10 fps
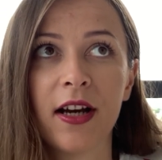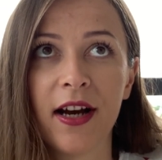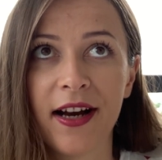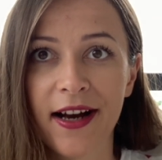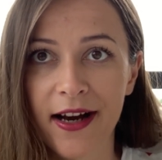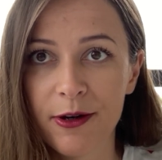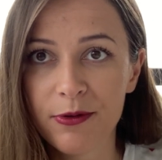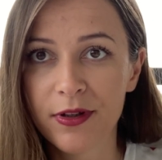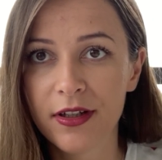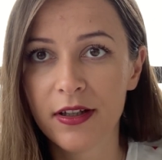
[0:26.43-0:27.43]

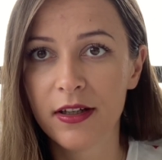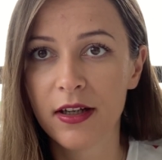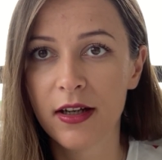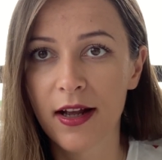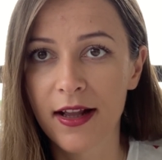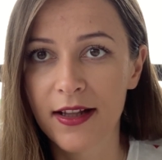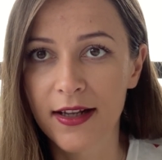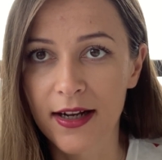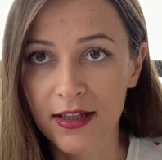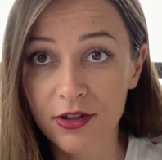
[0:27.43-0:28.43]
how
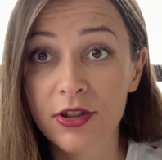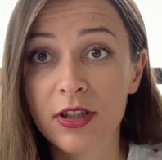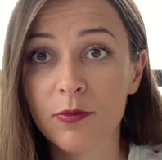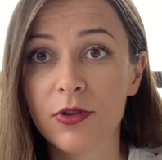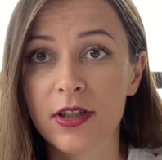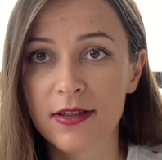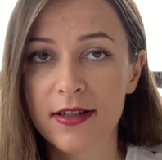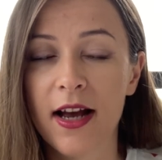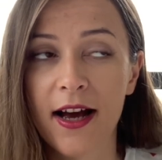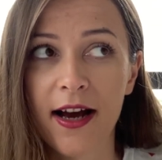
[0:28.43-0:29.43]
algorithm
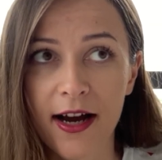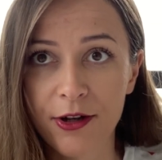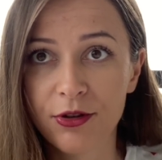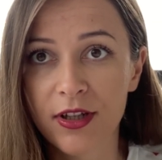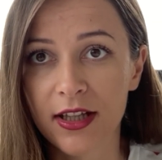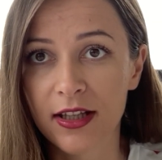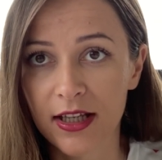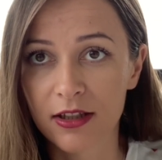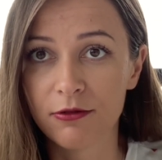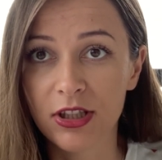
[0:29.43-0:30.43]
works, how you can
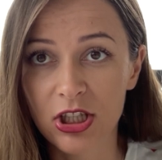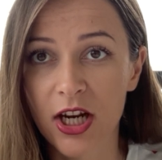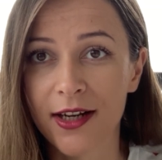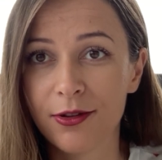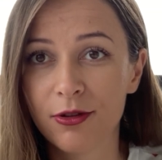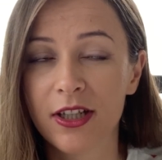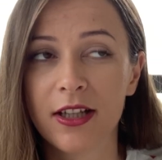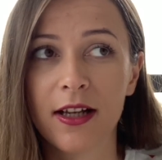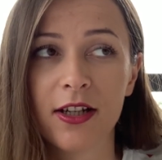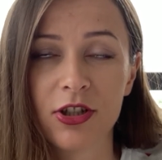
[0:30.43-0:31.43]
get reach, how you
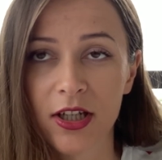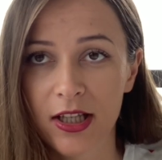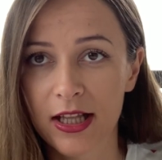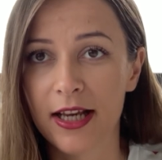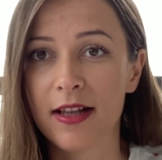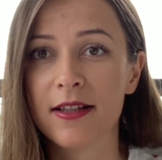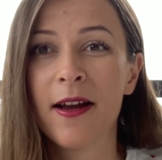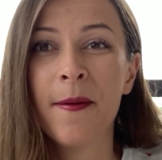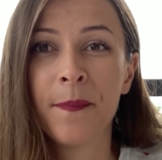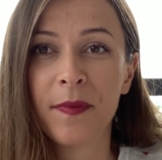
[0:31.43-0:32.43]
can attract clients,
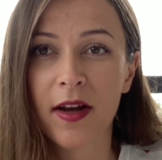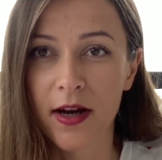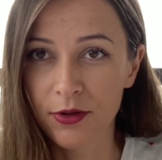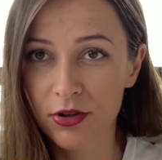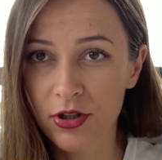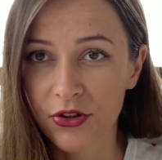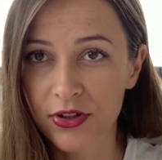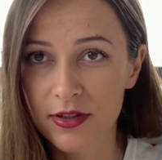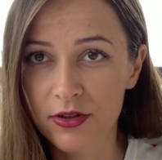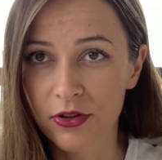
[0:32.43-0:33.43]
how your
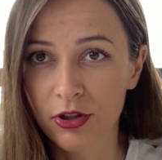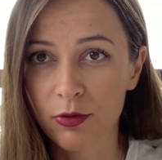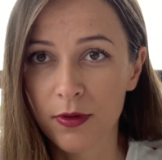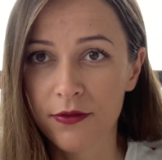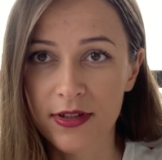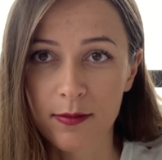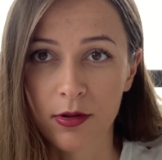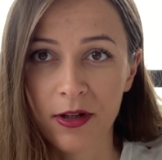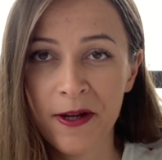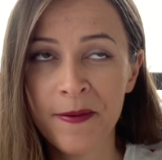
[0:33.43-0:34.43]
content is going to be
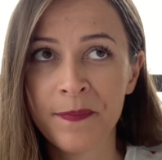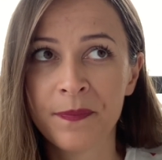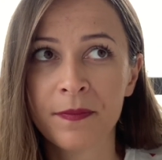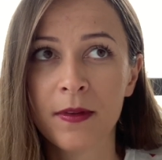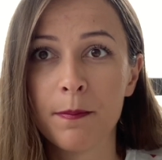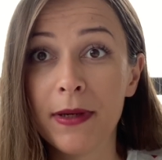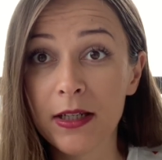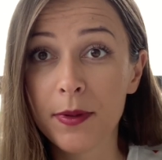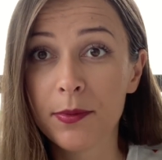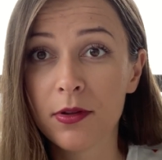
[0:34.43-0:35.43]
visible.
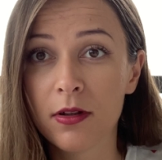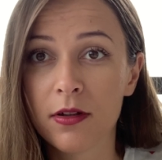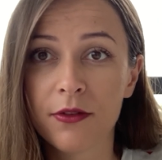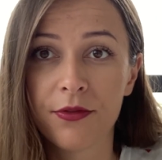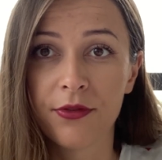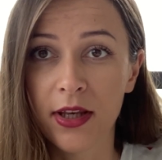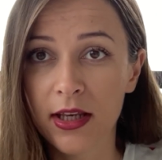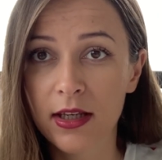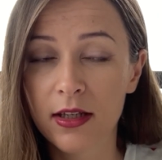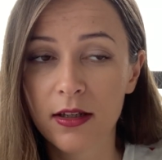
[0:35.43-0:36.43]
Many people
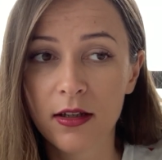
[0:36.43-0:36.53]
think